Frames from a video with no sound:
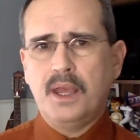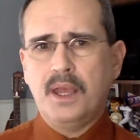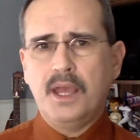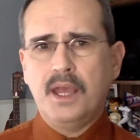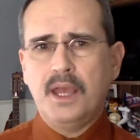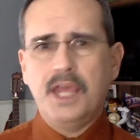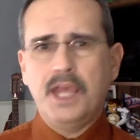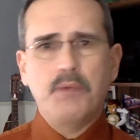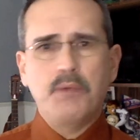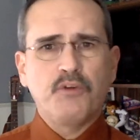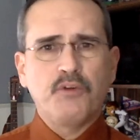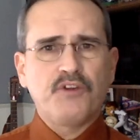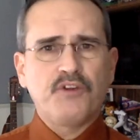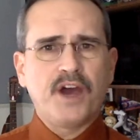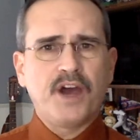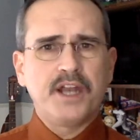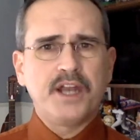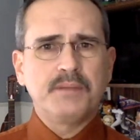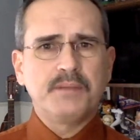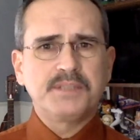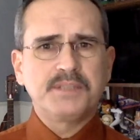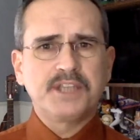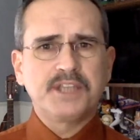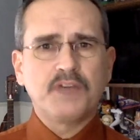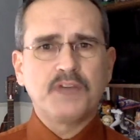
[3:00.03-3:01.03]
He will find
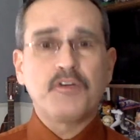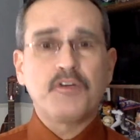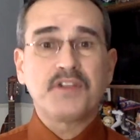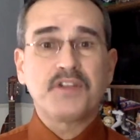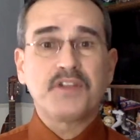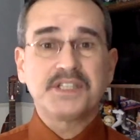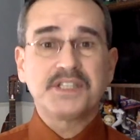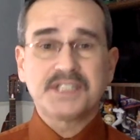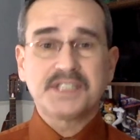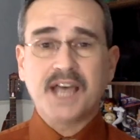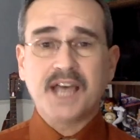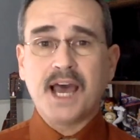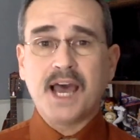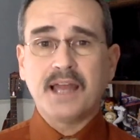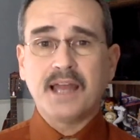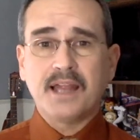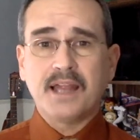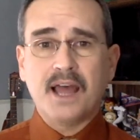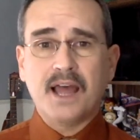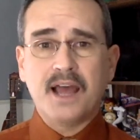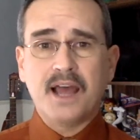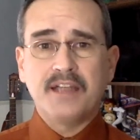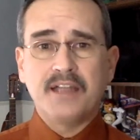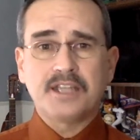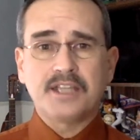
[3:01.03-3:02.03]
himself on the
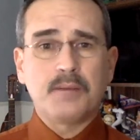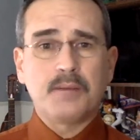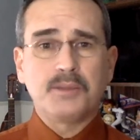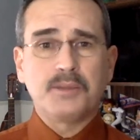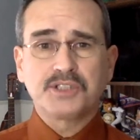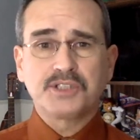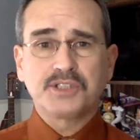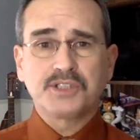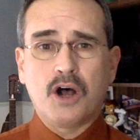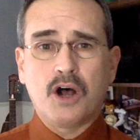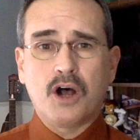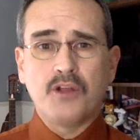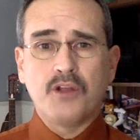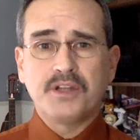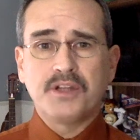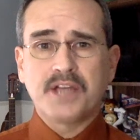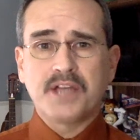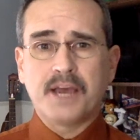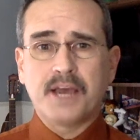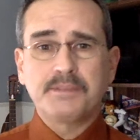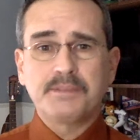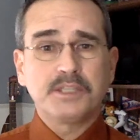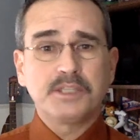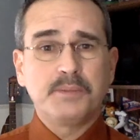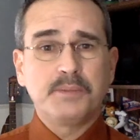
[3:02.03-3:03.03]
sidelines almost the
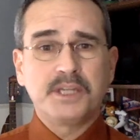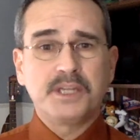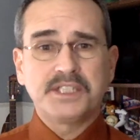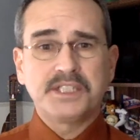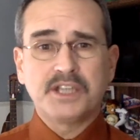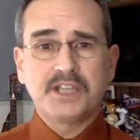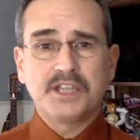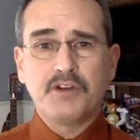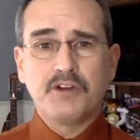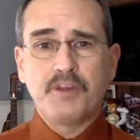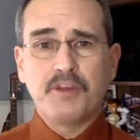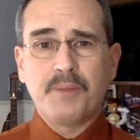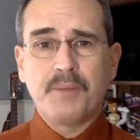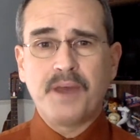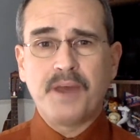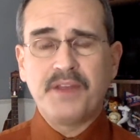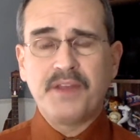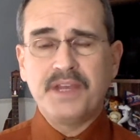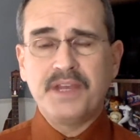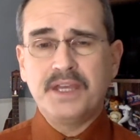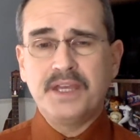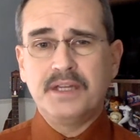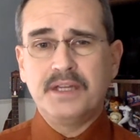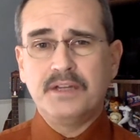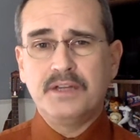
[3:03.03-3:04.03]
time, so much so that by the
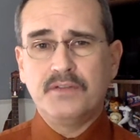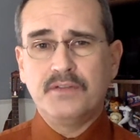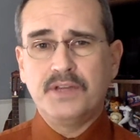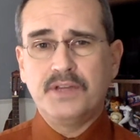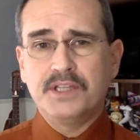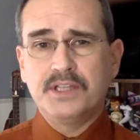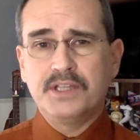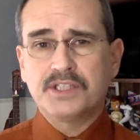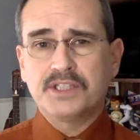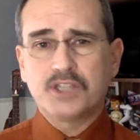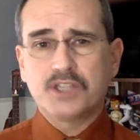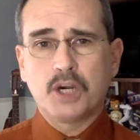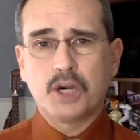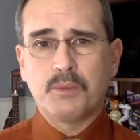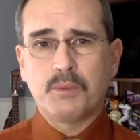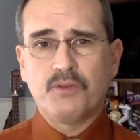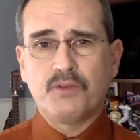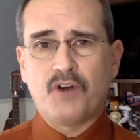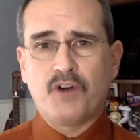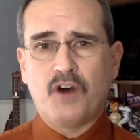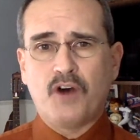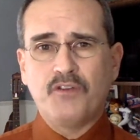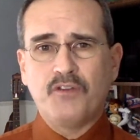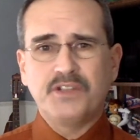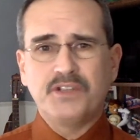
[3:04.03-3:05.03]
end of his term of
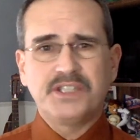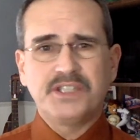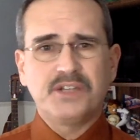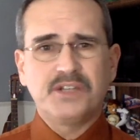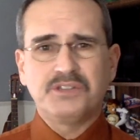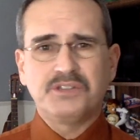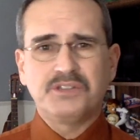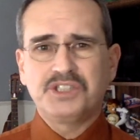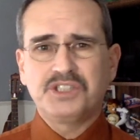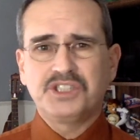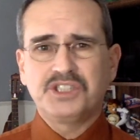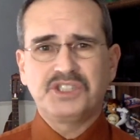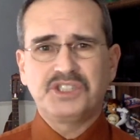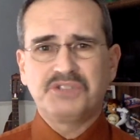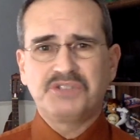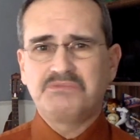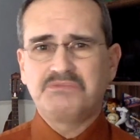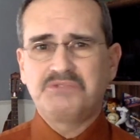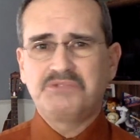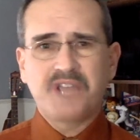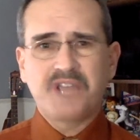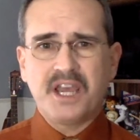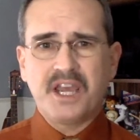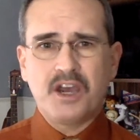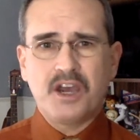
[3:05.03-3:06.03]
office, he'll just
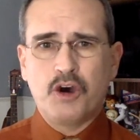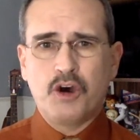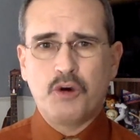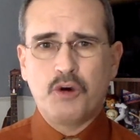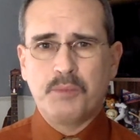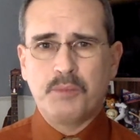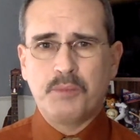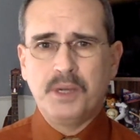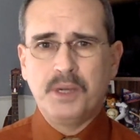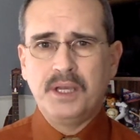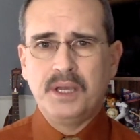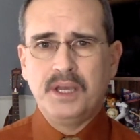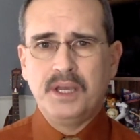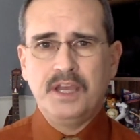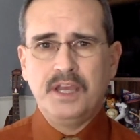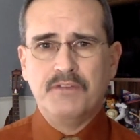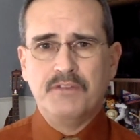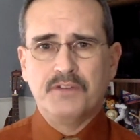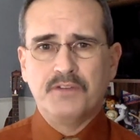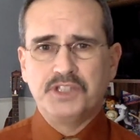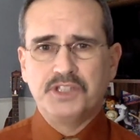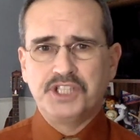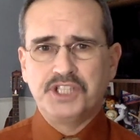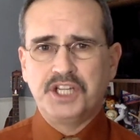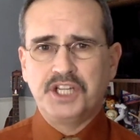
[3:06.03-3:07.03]
stay home in
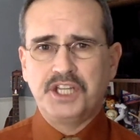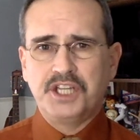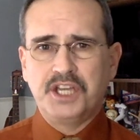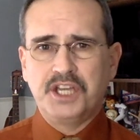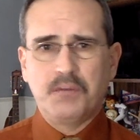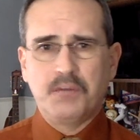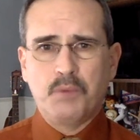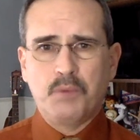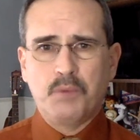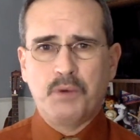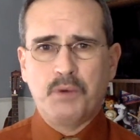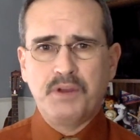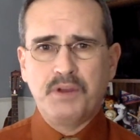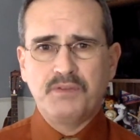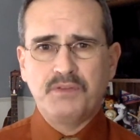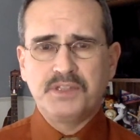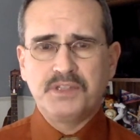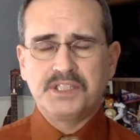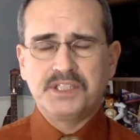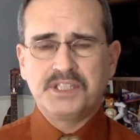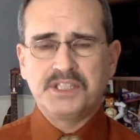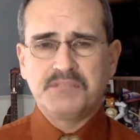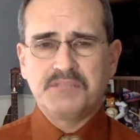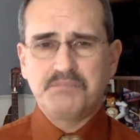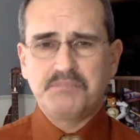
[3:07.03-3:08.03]
Virginia and won't even
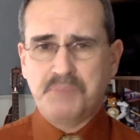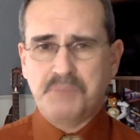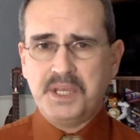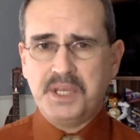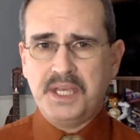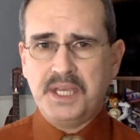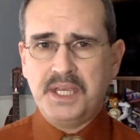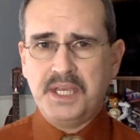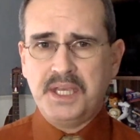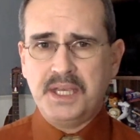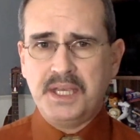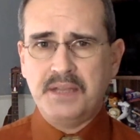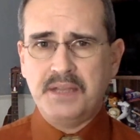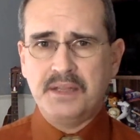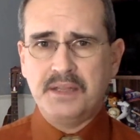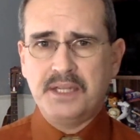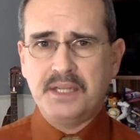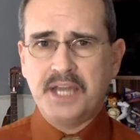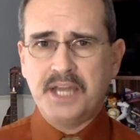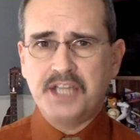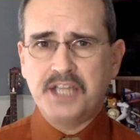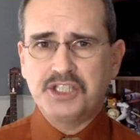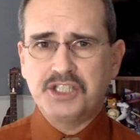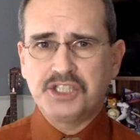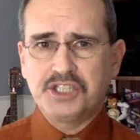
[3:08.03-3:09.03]
be in the
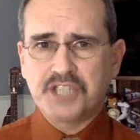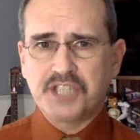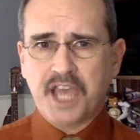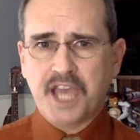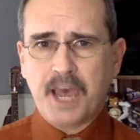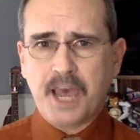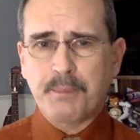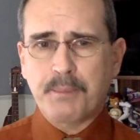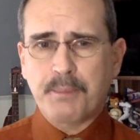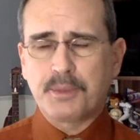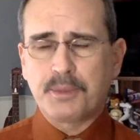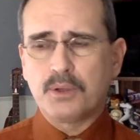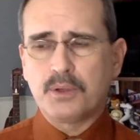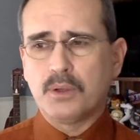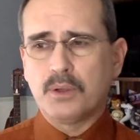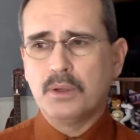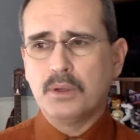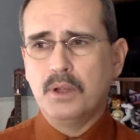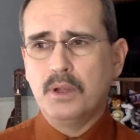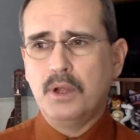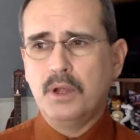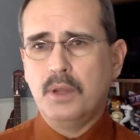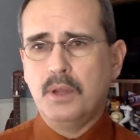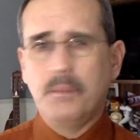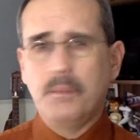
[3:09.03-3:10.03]
nation's capital
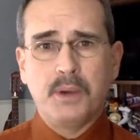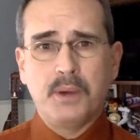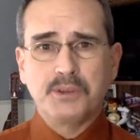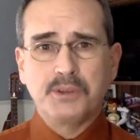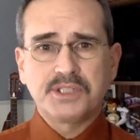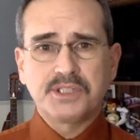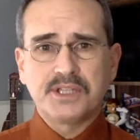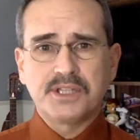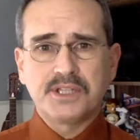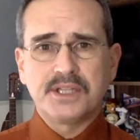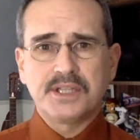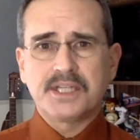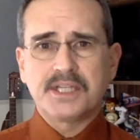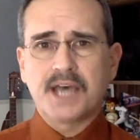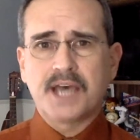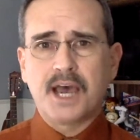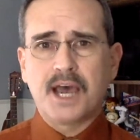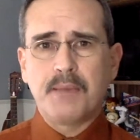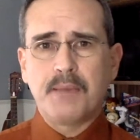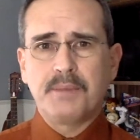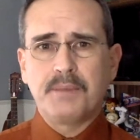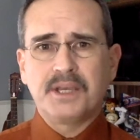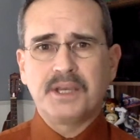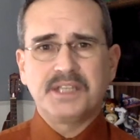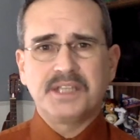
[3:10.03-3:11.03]
most of the
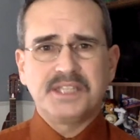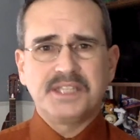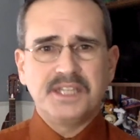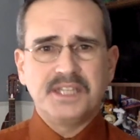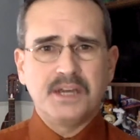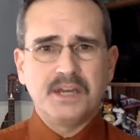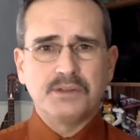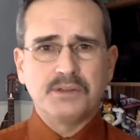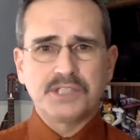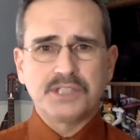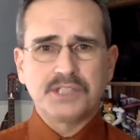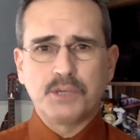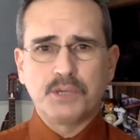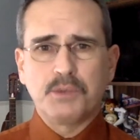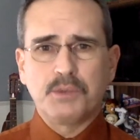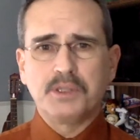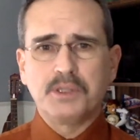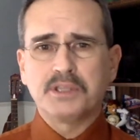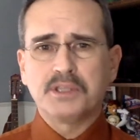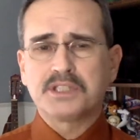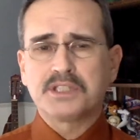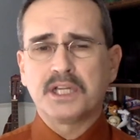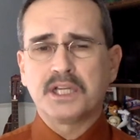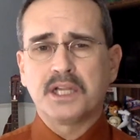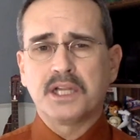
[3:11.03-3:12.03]
time because he knows no one
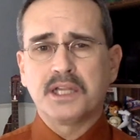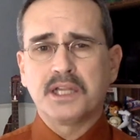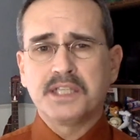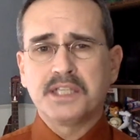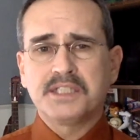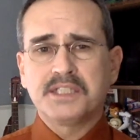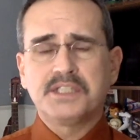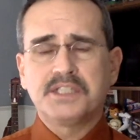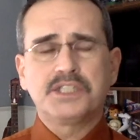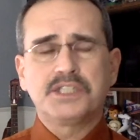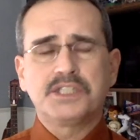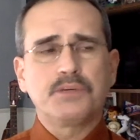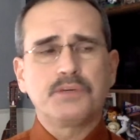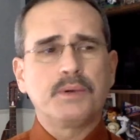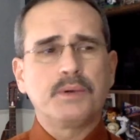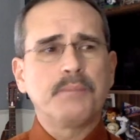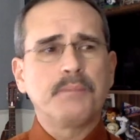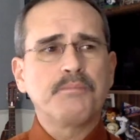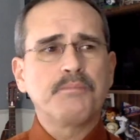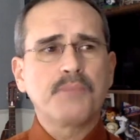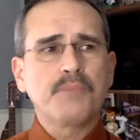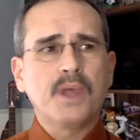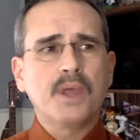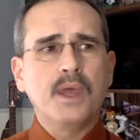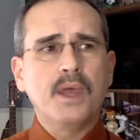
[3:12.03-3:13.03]
is going to listen to him.
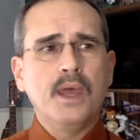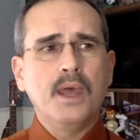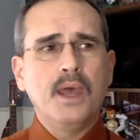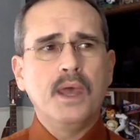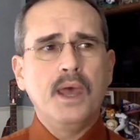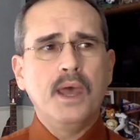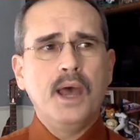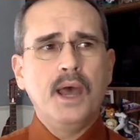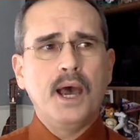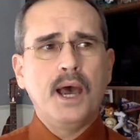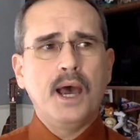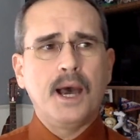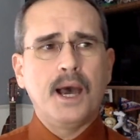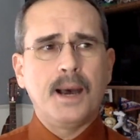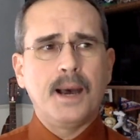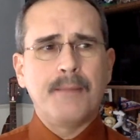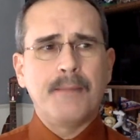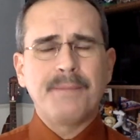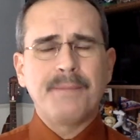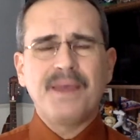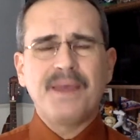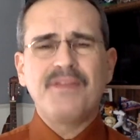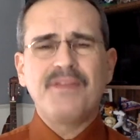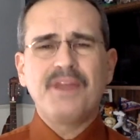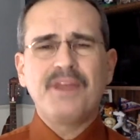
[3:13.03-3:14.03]

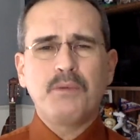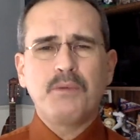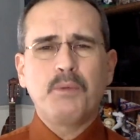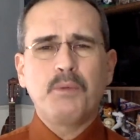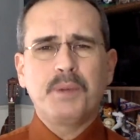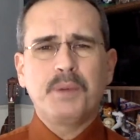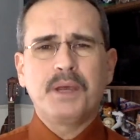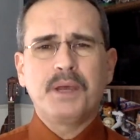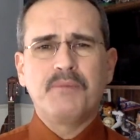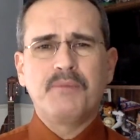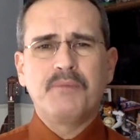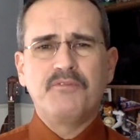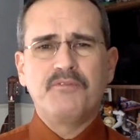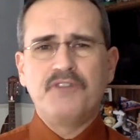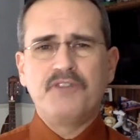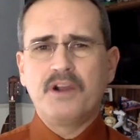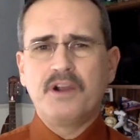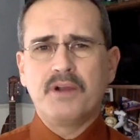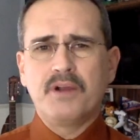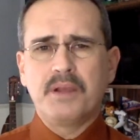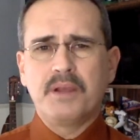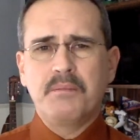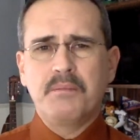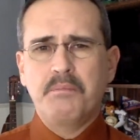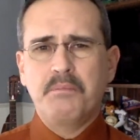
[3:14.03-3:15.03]
And they will become
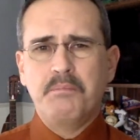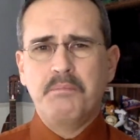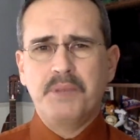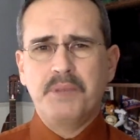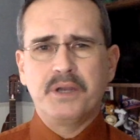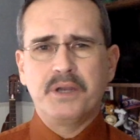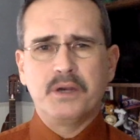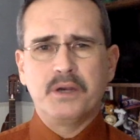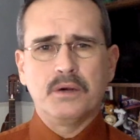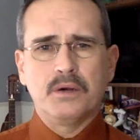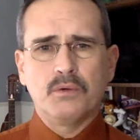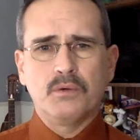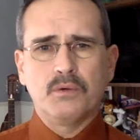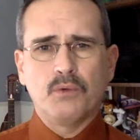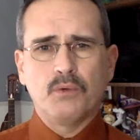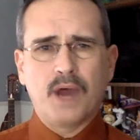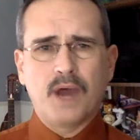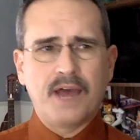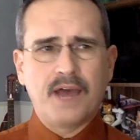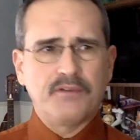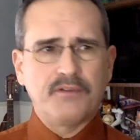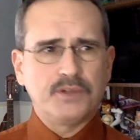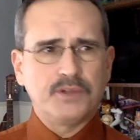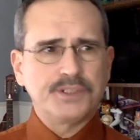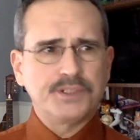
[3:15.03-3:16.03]
very bitter
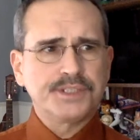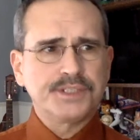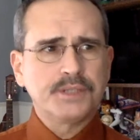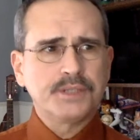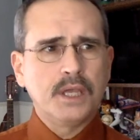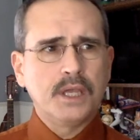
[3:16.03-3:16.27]
rivals.